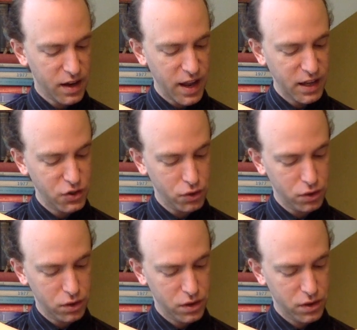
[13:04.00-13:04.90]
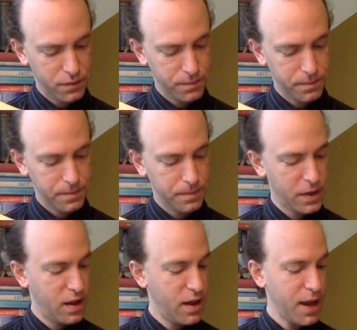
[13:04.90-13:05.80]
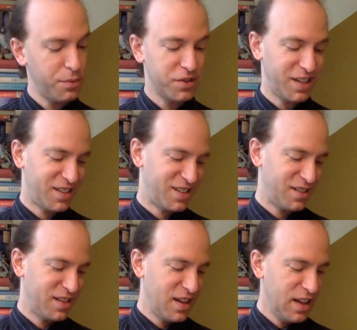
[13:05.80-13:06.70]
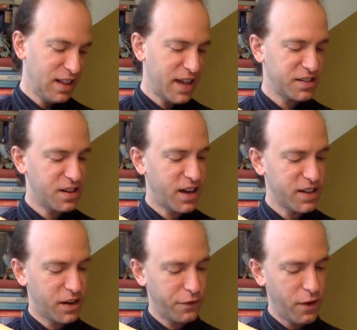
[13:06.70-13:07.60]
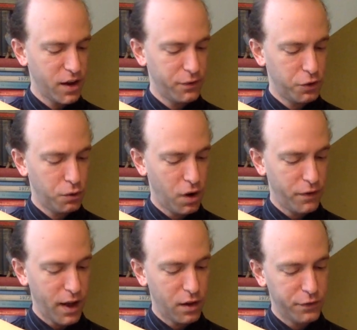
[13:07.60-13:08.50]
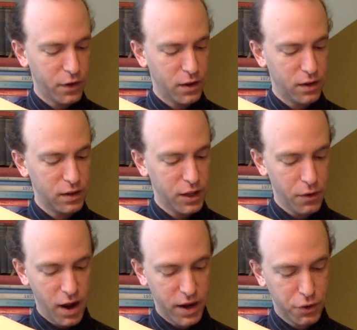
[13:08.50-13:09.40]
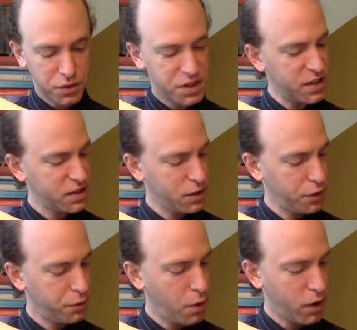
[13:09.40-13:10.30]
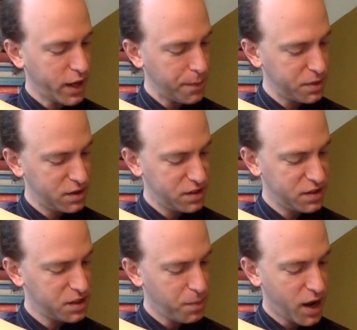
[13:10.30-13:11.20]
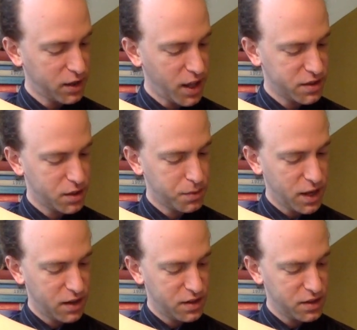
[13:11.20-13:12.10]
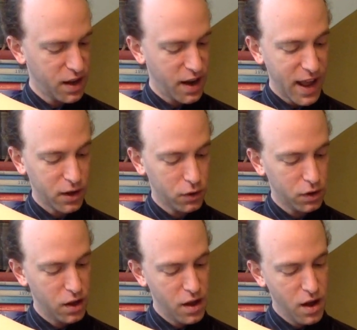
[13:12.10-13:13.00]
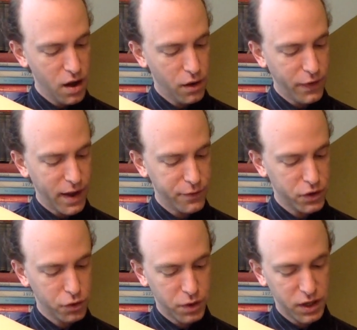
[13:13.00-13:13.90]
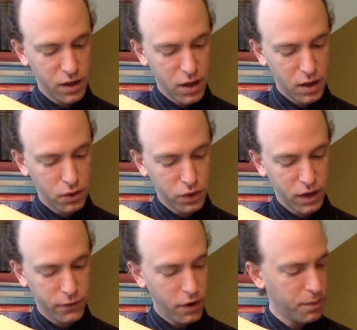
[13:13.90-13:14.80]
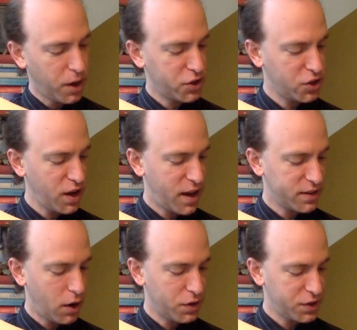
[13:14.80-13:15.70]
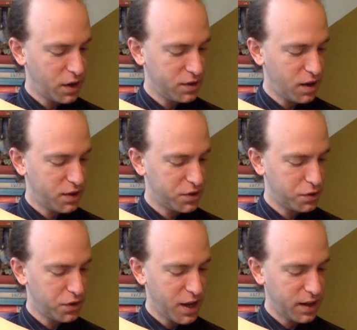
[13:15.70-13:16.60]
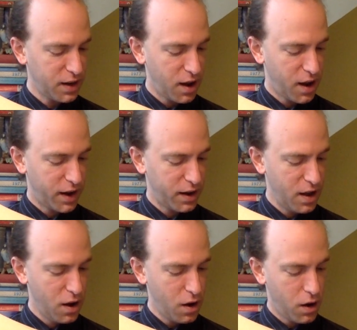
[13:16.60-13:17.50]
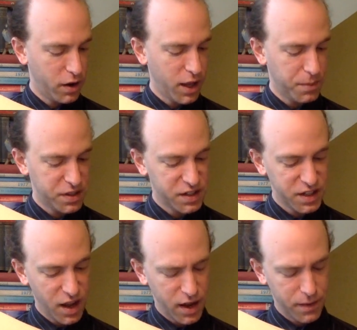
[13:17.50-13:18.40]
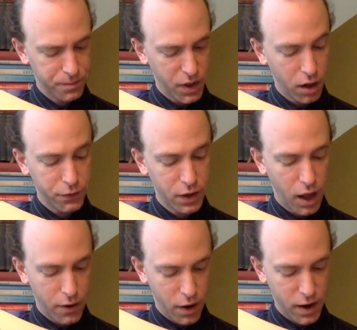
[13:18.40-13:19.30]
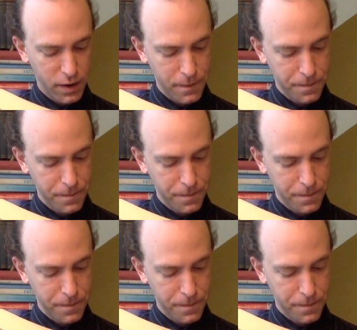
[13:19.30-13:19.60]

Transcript: an angel. April 6th. Last night had a fine view of Alpha Lyrae, whose disk through our captain's spyglass subtends an angle of half a degree, looking very much as our sun does to the naked eye on a misty day. Alpha Lyrae,